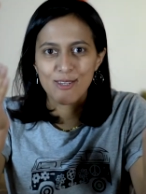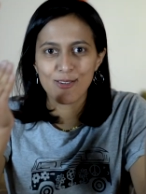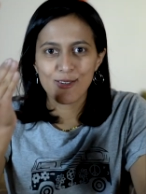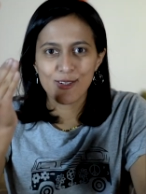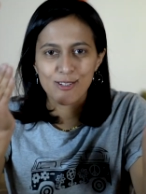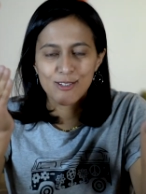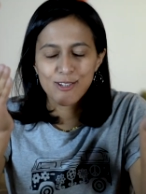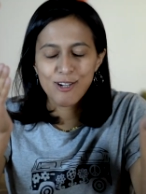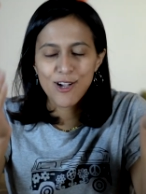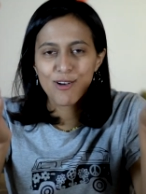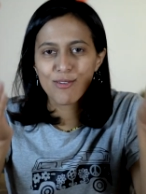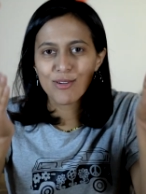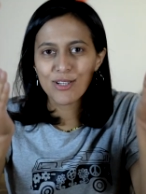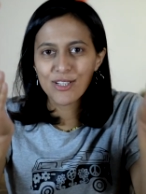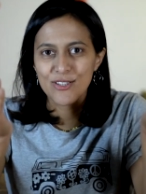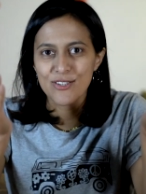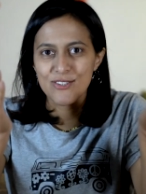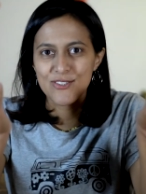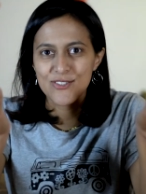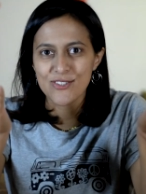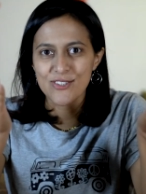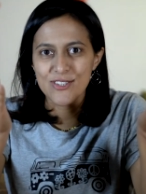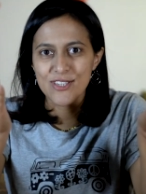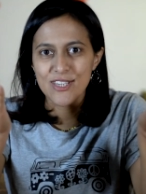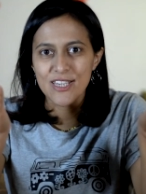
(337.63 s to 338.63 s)
You're going to
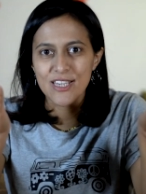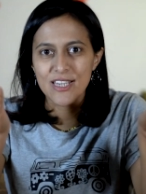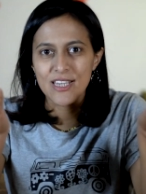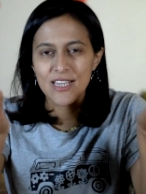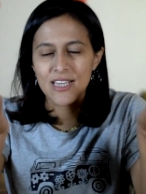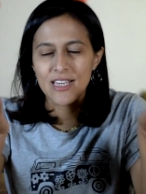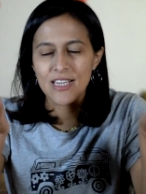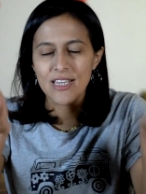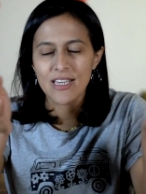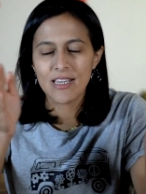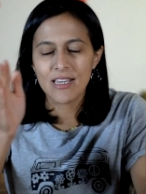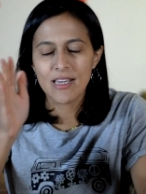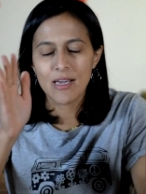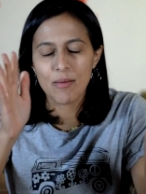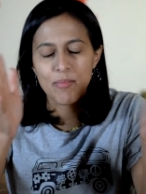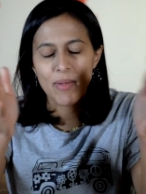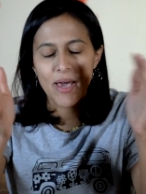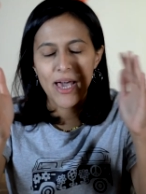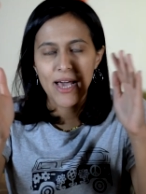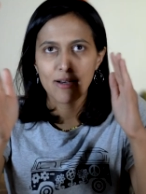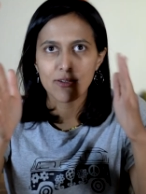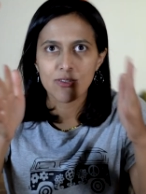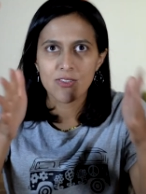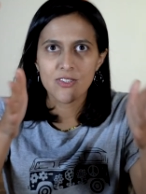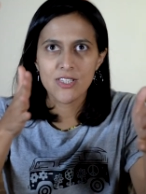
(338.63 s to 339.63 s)
see
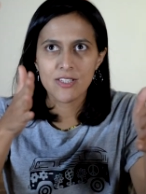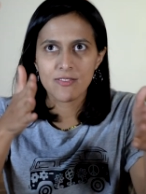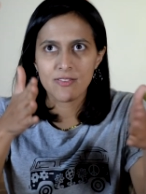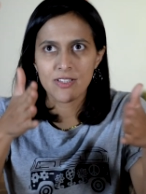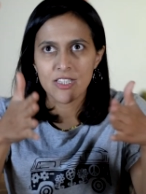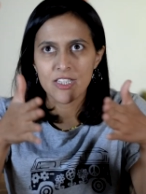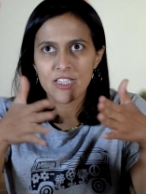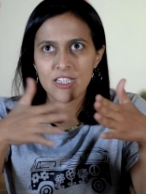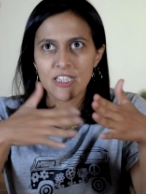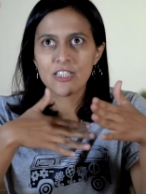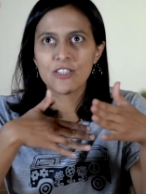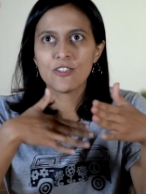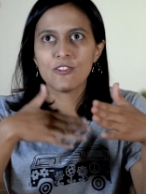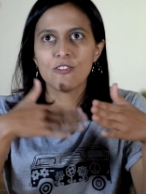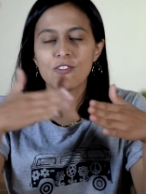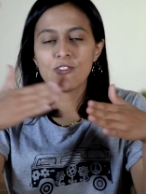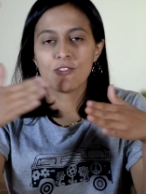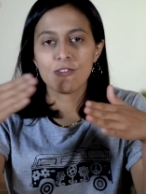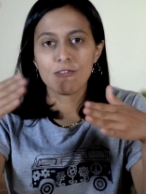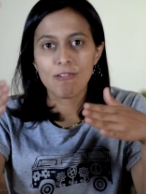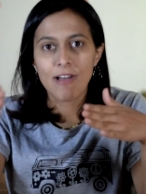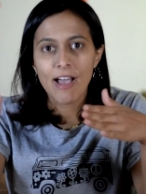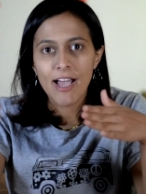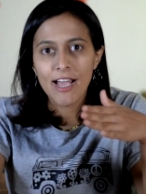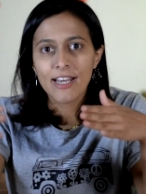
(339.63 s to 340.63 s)
about 17 to
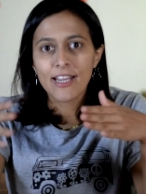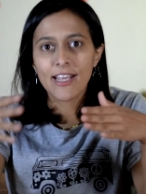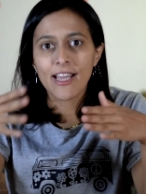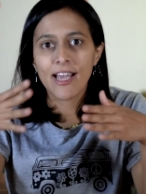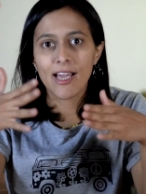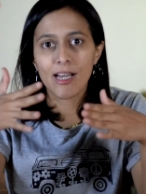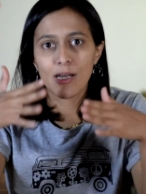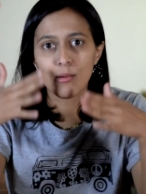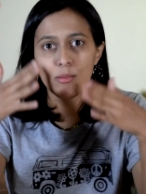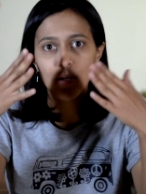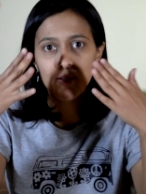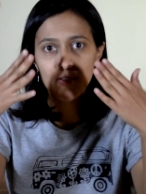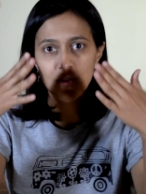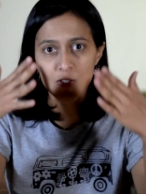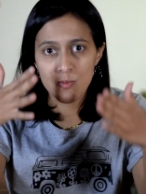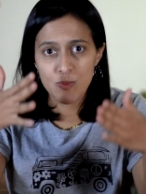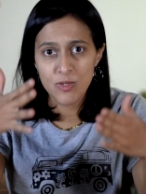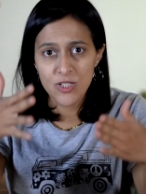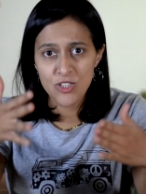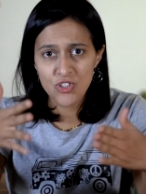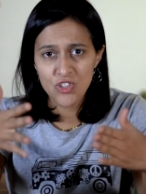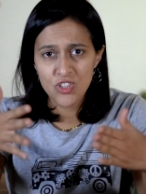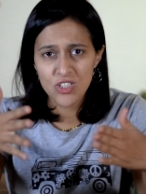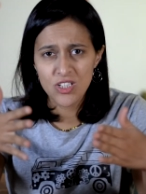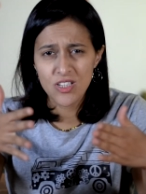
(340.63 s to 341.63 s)
20 animal
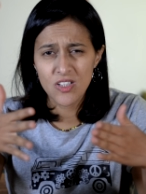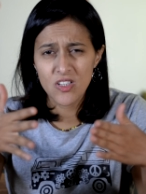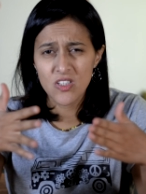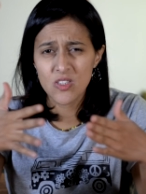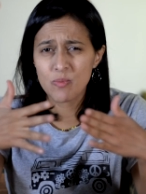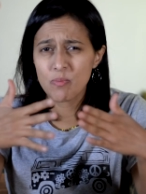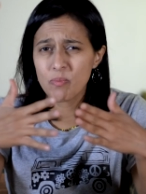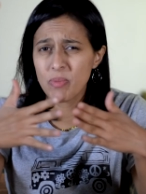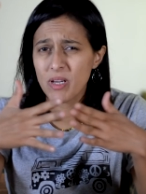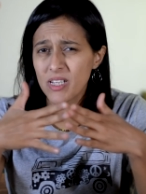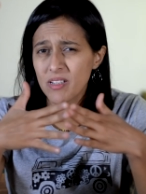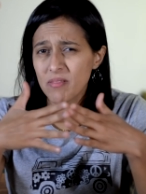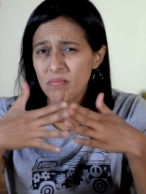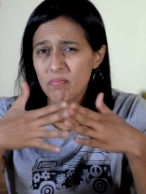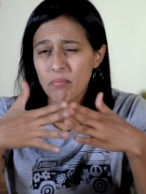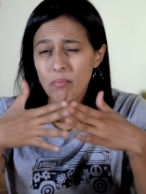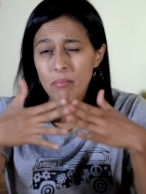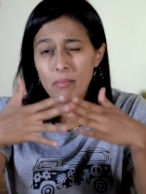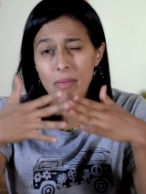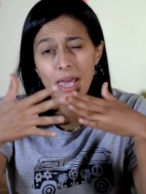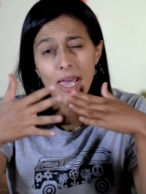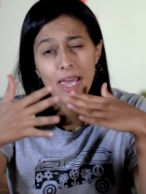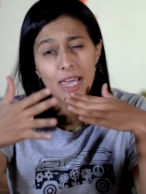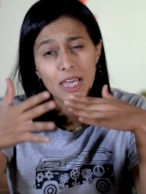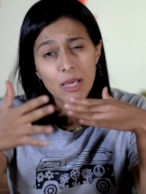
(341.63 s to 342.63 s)
species, but
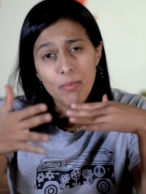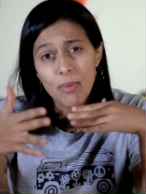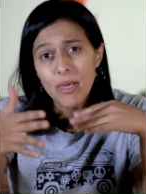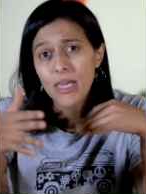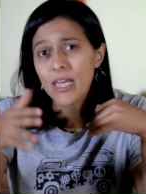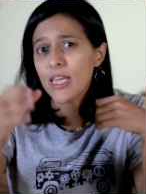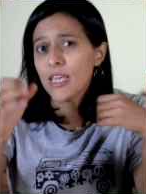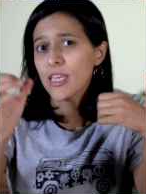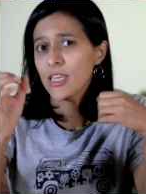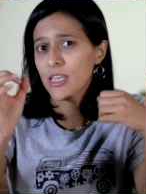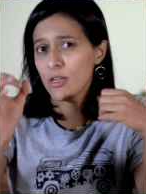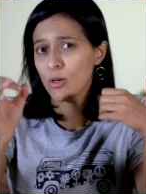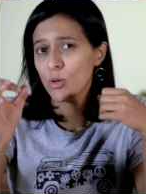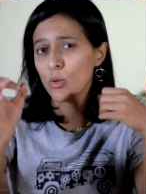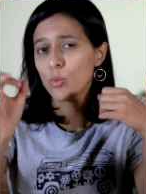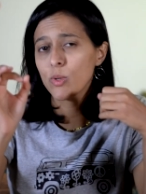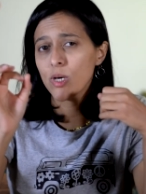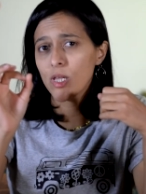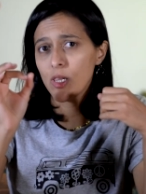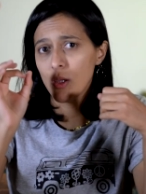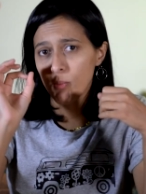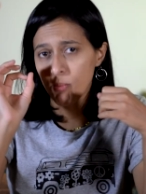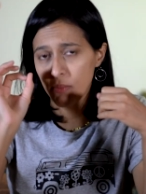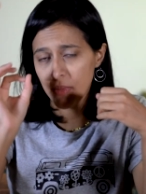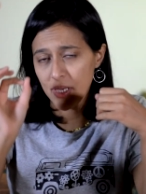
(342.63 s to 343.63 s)
maybe you
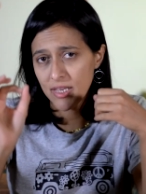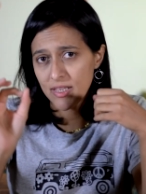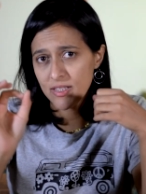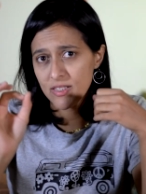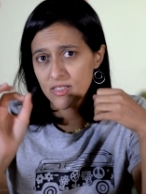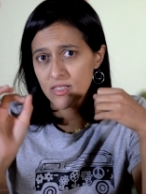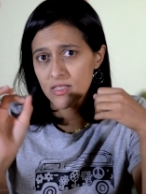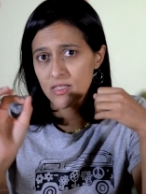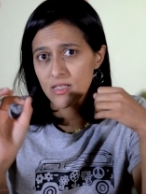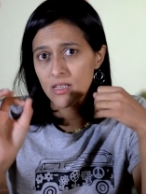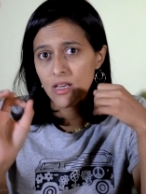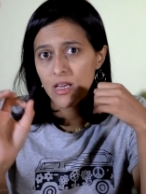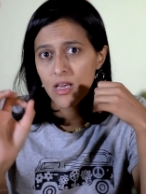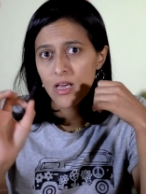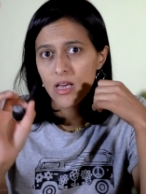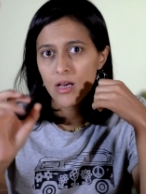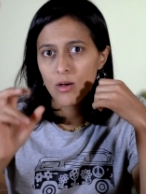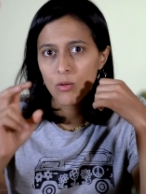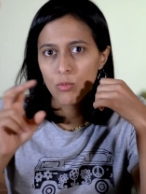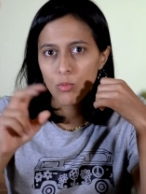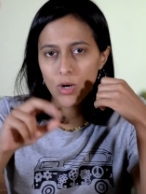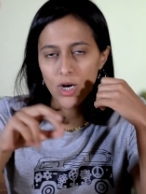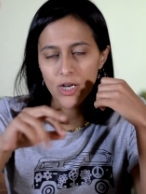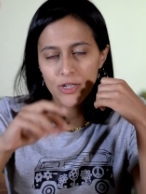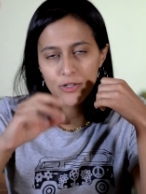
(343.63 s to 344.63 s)
will miss
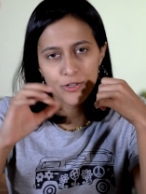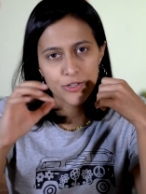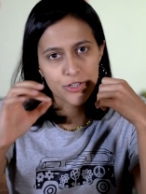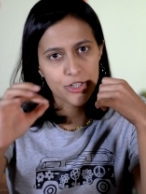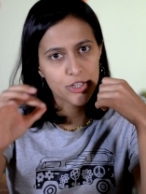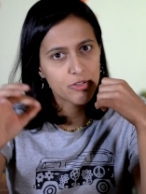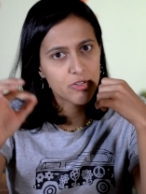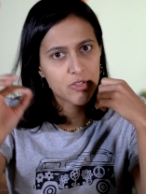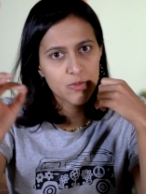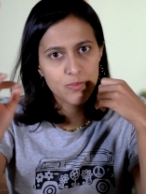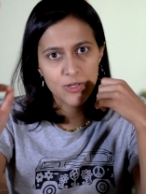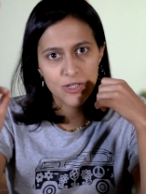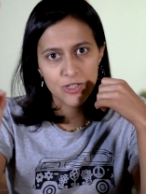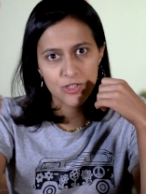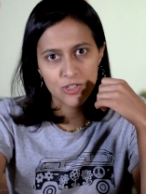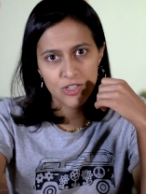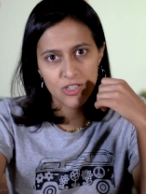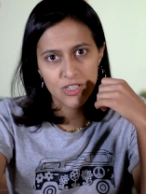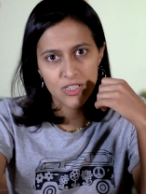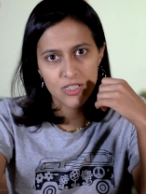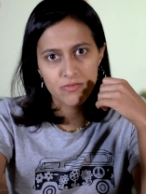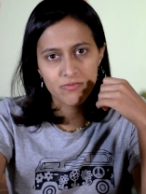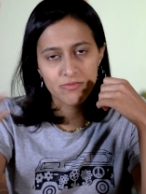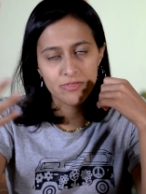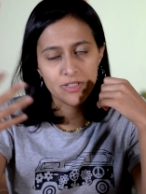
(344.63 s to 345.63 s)
1 or 2
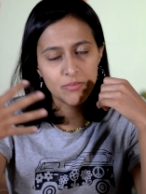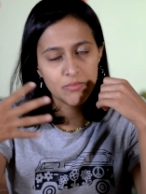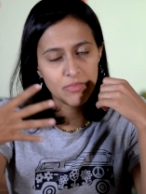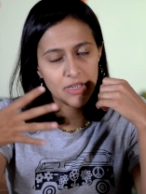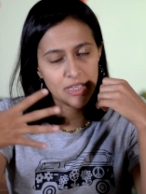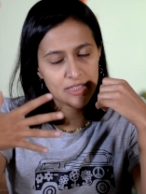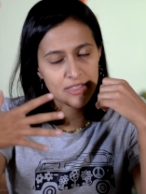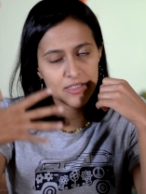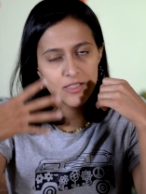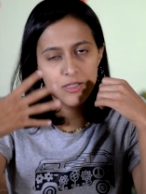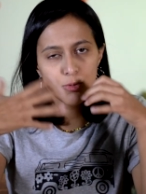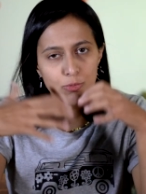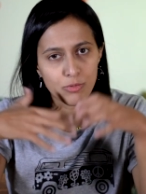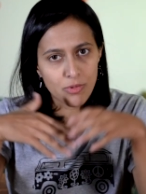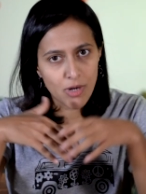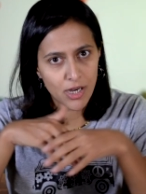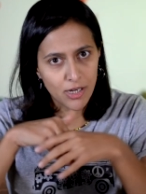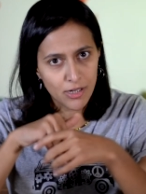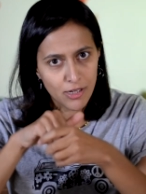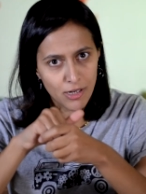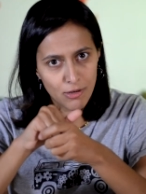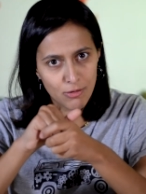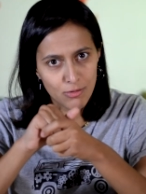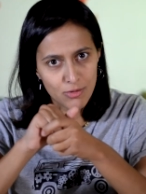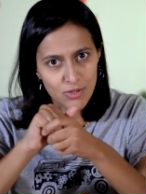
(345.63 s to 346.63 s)
species. We missed
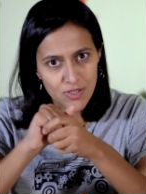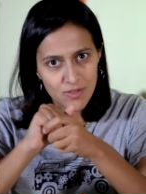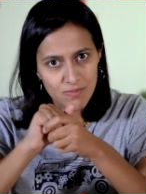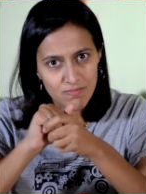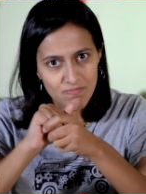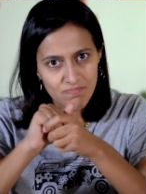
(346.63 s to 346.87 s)
rhinos.